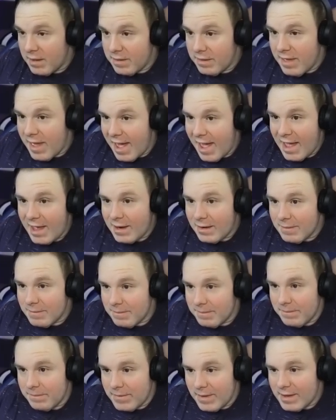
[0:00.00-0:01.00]
That
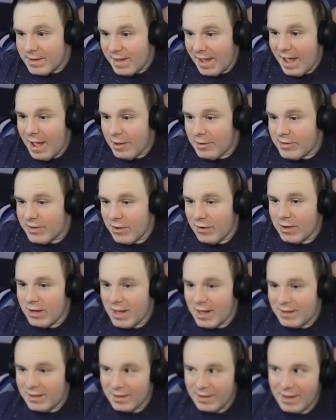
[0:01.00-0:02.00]
is a house I would
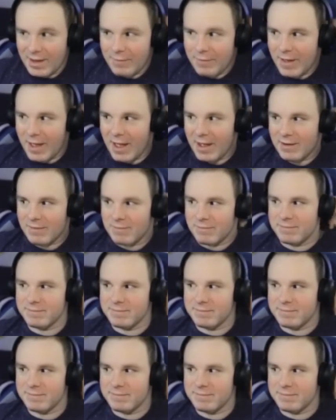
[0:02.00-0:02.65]
like to live at.